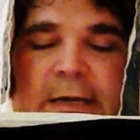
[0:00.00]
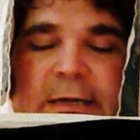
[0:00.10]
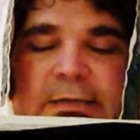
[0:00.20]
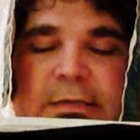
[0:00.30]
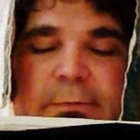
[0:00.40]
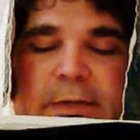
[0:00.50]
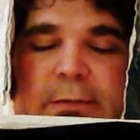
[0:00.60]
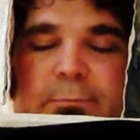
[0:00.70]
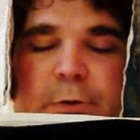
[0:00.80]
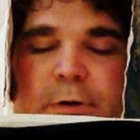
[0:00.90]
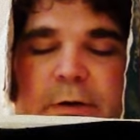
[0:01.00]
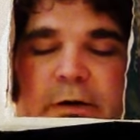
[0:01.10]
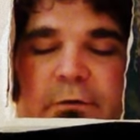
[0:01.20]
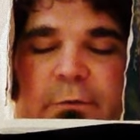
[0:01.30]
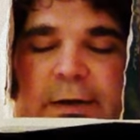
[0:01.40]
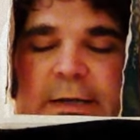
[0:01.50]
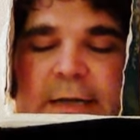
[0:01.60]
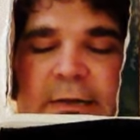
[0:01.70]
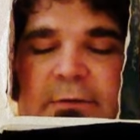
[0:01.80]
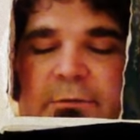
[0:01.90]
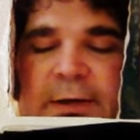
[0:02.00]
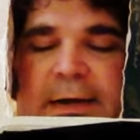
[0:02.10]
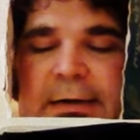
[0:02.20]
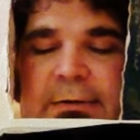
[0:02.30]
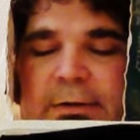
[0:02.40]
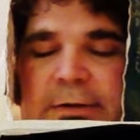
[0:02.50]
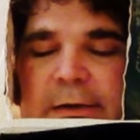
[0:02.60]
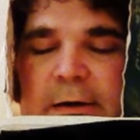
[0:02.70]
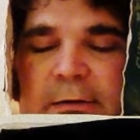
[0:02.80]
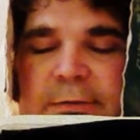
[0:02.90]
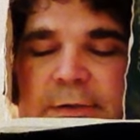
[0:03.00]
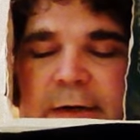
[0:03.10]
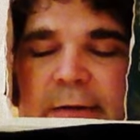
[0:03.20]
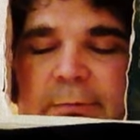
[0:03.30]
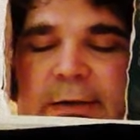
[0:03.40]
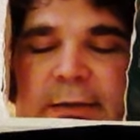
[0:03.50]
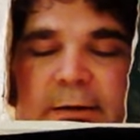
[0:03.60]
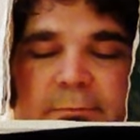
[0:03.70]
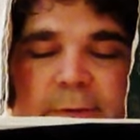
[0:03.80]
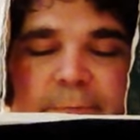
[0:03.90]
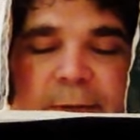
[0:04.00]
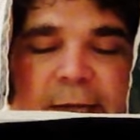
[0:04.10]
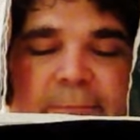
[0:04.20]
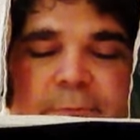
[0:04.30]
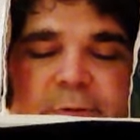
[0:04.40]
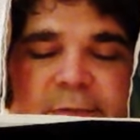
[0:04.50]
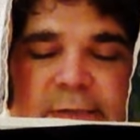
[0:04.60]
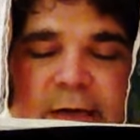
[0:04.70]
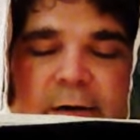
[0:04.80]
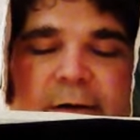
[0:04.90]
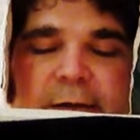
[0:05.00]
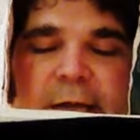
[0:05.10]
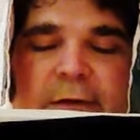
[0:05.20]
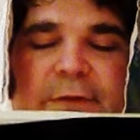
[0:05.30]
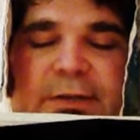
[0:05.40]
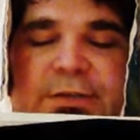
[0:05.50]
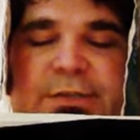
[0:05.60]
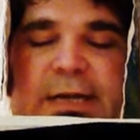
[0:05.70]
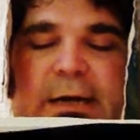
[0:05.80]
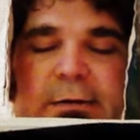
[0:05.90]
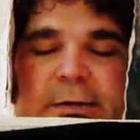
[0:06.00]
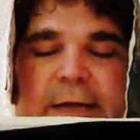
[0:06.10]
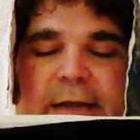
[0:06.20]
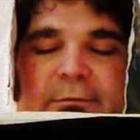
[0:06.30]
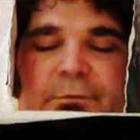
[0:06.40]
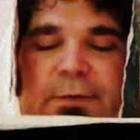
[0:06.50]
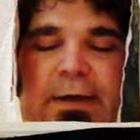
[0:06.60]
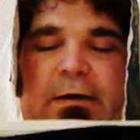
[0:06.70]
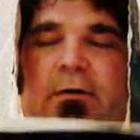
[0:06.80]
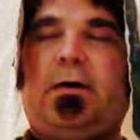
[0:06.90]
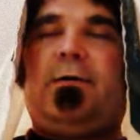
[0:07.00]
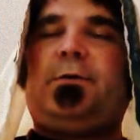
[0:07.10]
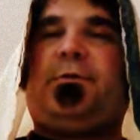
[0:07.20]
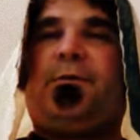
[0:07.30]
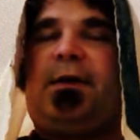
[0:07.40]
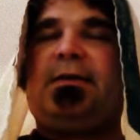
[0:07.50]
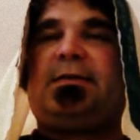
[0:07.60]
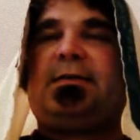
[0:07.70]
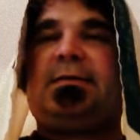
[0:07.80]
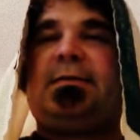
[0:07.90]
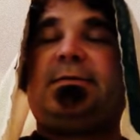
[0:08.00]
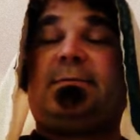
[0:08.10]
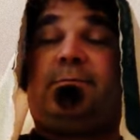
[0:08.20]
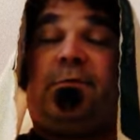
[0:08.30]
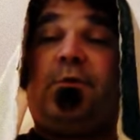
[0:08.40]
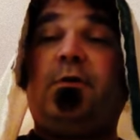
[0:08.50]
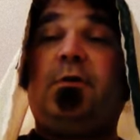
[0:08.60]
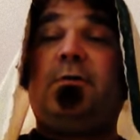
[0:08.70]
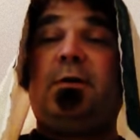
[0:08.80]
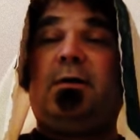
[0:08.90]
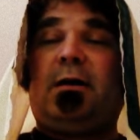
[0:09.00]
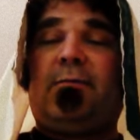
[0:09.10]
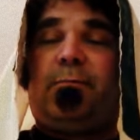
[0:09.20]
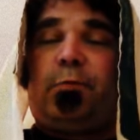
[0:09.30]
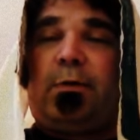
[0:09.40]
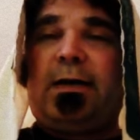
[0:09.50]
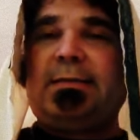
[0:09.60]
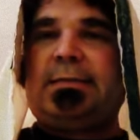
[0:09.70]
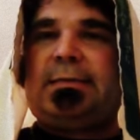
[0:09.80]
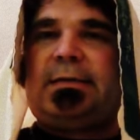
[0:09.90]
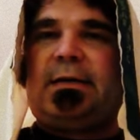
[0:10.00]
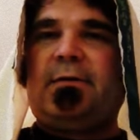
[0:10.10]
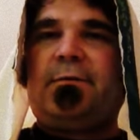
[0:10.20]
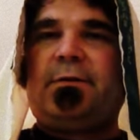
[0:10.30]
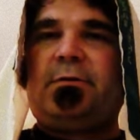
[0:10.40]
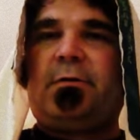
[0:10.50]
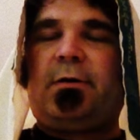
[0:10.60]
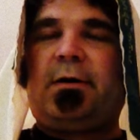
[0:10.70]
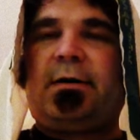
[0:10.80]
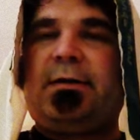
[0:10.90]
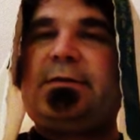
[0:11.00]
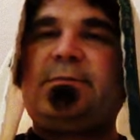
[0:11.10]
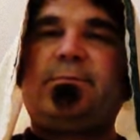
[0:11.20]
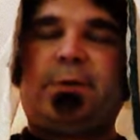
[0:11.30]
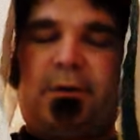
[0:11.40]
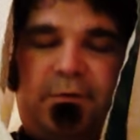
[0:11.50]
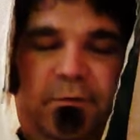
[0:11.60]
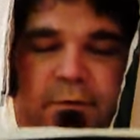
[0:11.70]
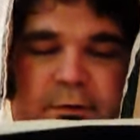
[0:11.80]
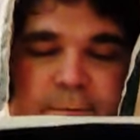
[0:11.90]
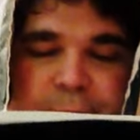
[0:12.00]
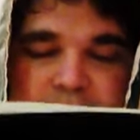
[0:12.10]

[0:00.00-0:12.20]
consuming the burnt offering, the fat, and the altar. And when the people saw it, they shouted and fell on their face, because it's full of presence of the Lord. It's beautiful.